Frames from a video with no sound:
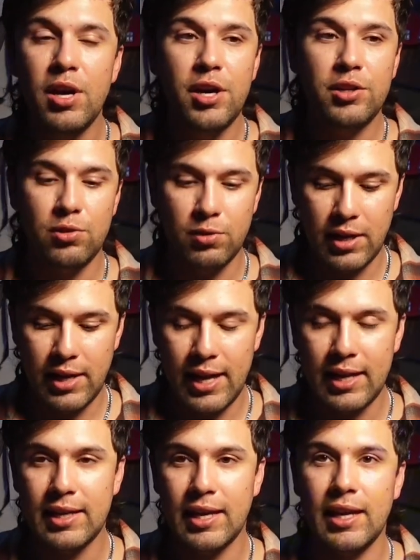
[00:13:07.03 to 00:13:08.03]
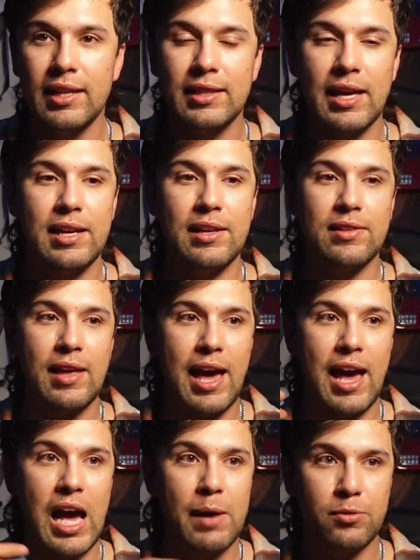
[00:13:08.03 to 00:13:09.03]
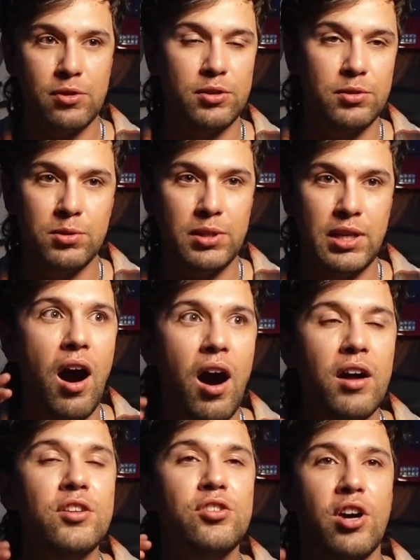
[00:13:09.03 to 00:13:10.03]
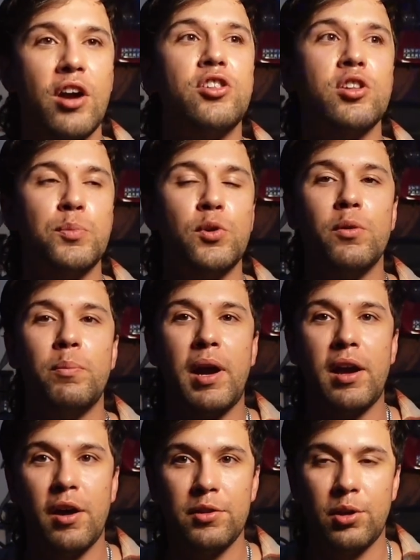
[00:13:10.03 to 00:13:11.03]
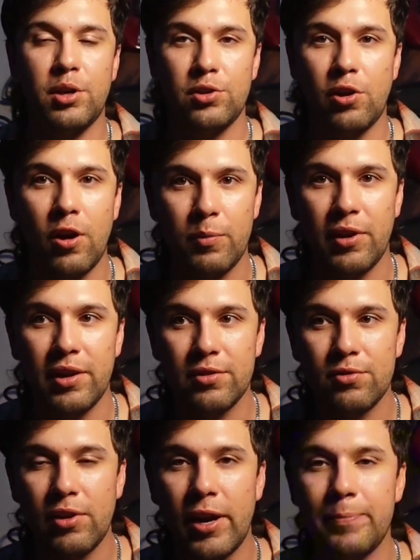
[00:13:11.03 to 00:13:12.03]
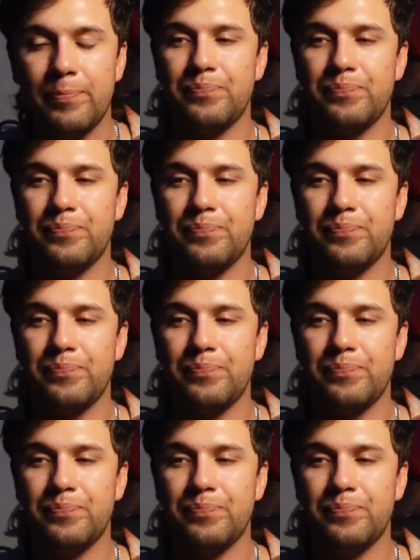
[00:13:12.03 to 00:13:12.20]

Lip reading: you get a kit that is absolutely untouchable by other guitar brands, right?